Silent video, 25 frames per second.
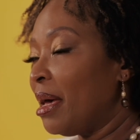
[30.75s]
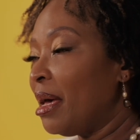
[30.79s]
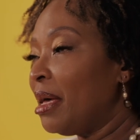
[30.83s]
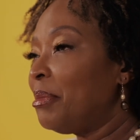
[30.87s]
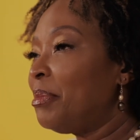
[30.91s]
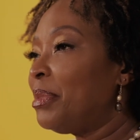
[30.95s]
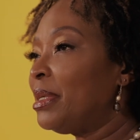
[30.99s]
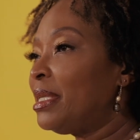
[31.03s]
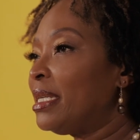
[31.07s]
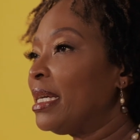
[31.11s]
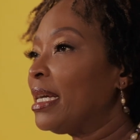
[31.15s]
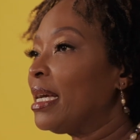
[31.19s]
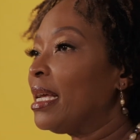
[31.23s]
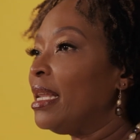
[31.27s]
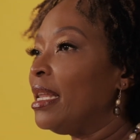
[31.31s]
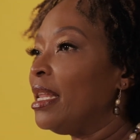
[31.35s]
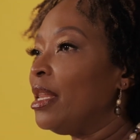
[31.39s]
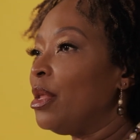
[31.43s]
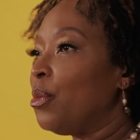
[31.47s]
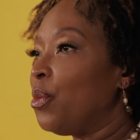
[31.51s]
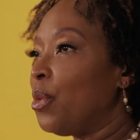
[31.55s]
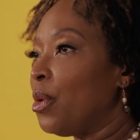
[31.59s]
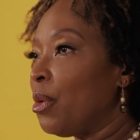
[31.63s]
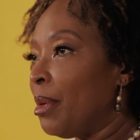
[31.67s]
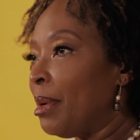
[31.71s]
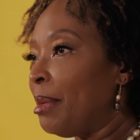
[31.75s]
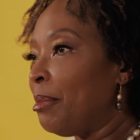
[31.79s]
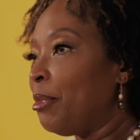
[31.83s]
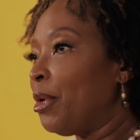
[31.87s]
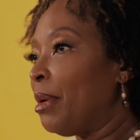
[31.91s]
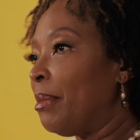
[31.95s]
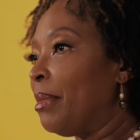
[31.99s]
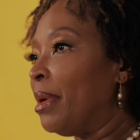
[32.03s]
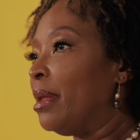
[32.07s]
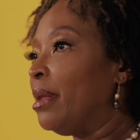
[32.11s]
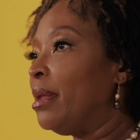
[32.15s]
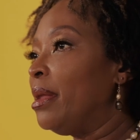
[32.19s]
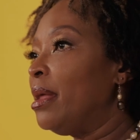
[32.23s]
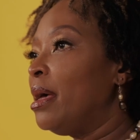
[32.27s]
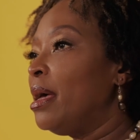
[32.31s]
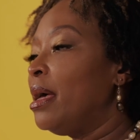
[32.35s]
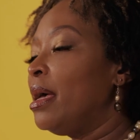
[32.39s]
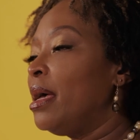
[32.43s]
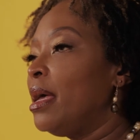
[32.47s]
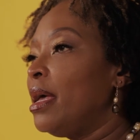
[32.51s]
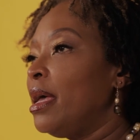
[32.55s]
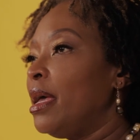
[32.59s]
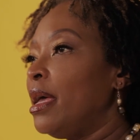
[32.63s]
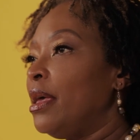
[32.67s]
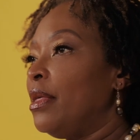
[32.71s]
and particularly women
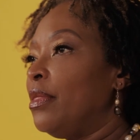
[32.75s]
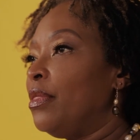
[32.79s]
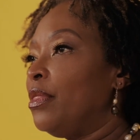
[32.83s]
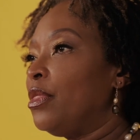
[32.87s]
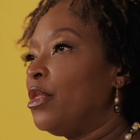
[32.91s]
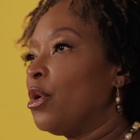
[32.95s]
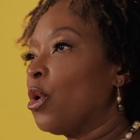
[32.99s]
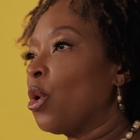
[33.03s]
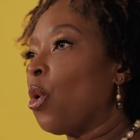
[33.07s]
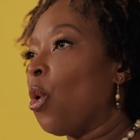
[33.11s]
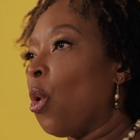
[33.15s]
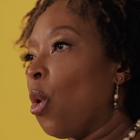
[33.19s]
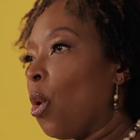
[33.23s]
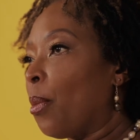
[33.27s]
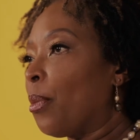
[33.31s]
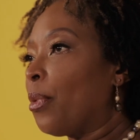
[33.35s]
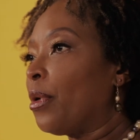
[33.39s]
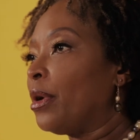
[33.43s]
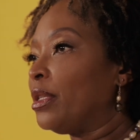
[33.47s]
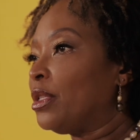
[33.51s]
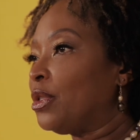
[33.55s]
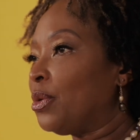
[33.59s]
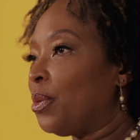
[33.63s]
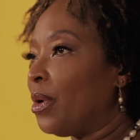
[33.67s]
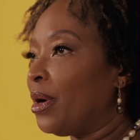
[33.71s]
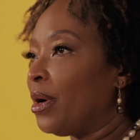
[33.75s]
in the corporate